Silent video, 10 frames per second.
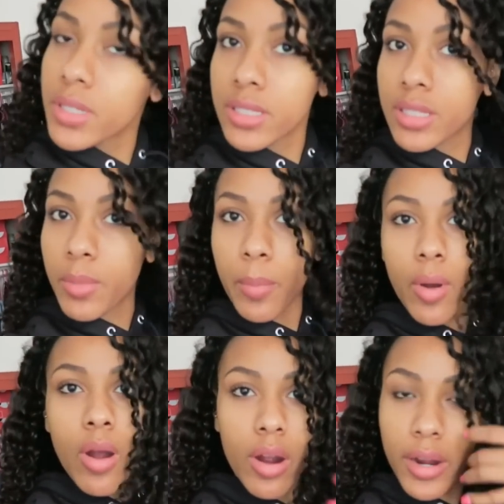piece them
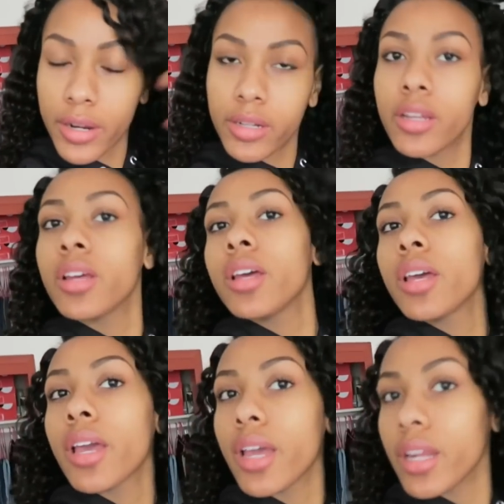apart,
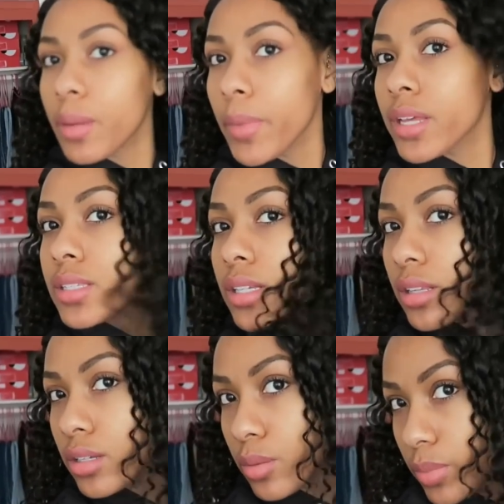and it makes it a
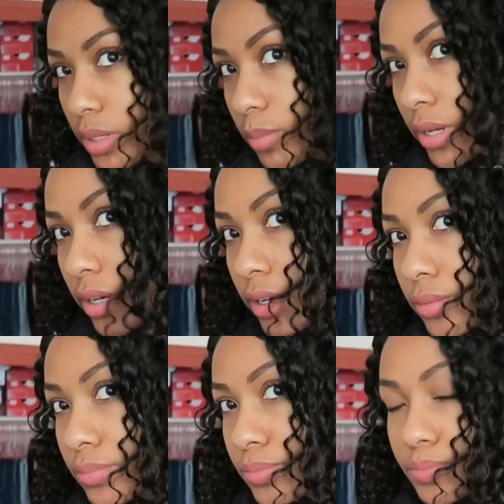little bit bigger.